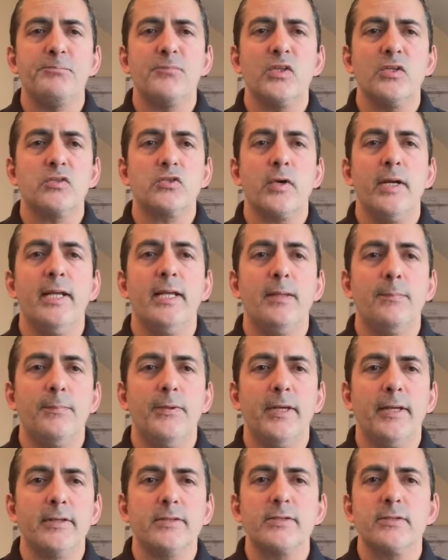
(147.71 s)
Training
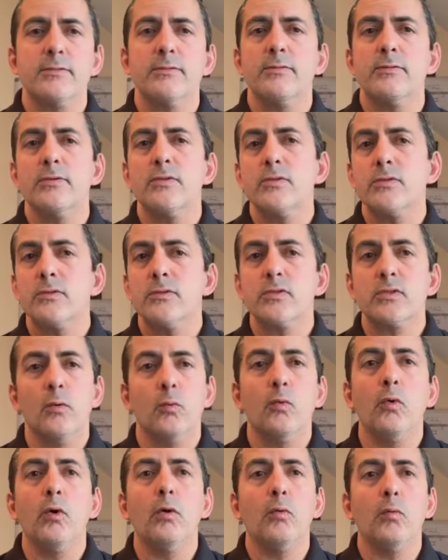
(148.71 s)
Peaks. So
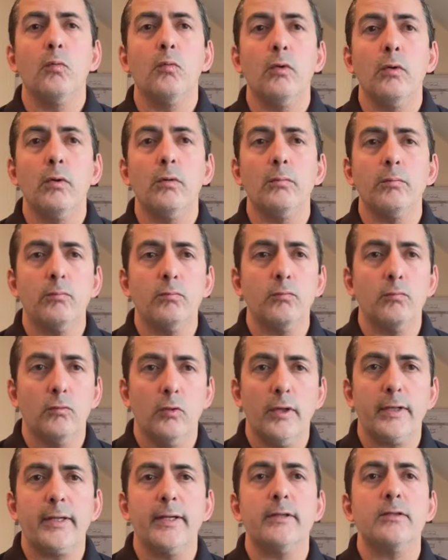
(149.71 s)
we'll
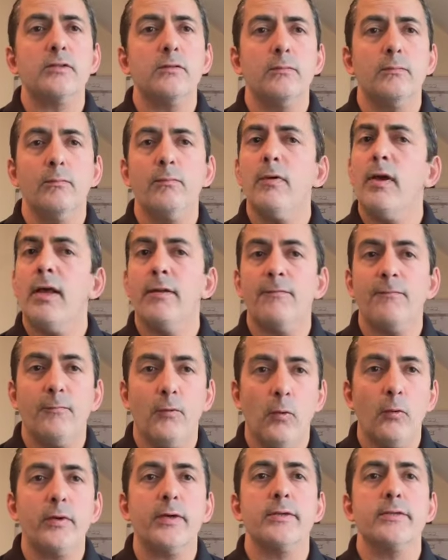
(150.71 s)
look at and
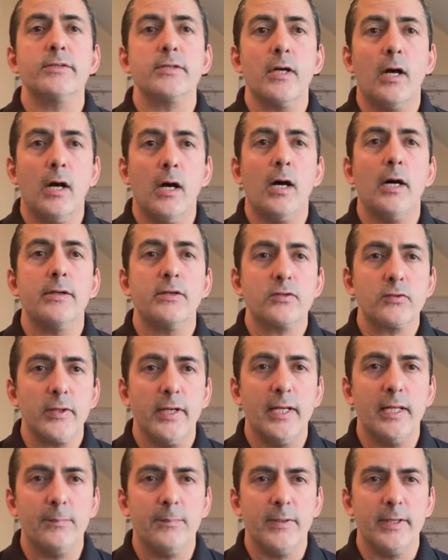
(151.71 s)
focus on
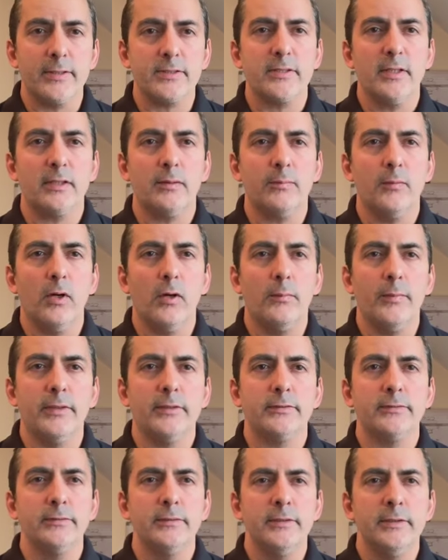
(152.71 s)
Training Peaks at the moment.
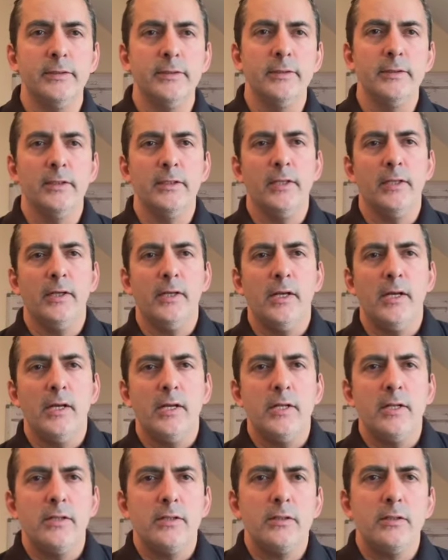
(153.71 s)

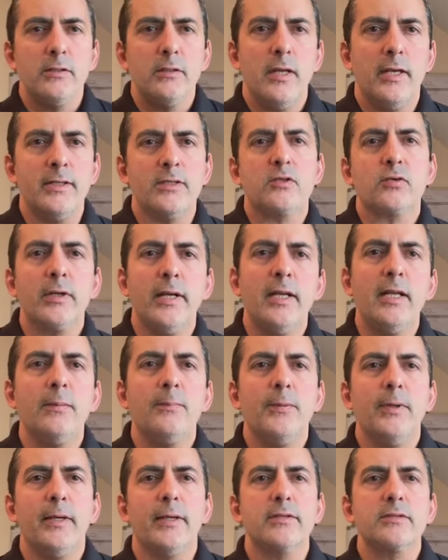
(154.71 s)
In Training
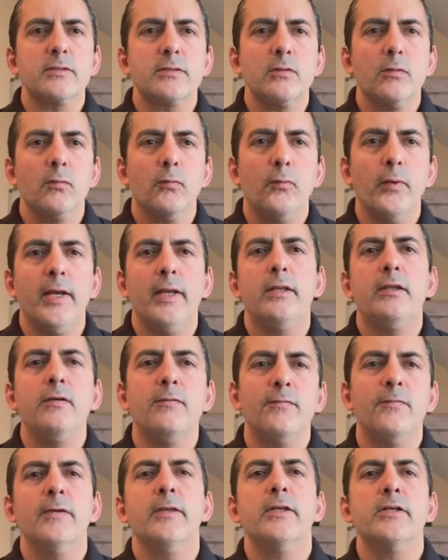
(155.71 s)
Peaks, when you
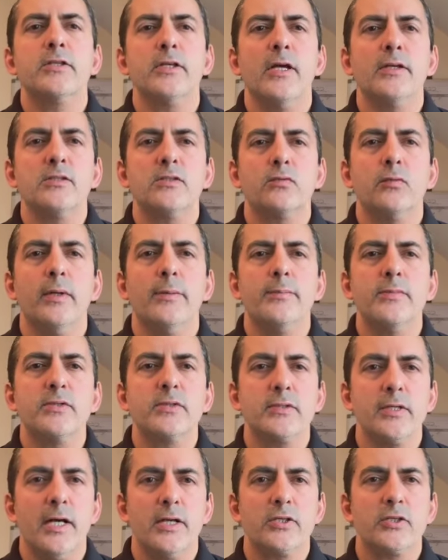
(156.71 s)
finish a swim
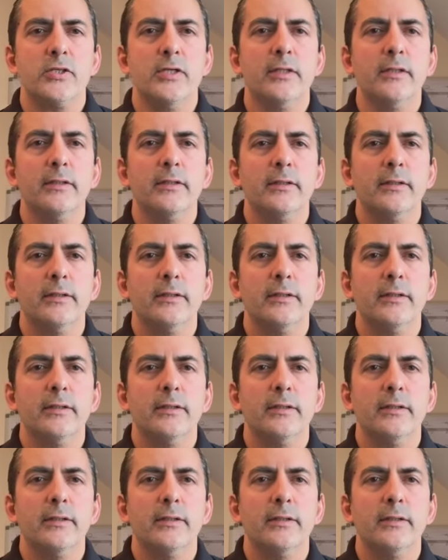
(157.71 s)
session,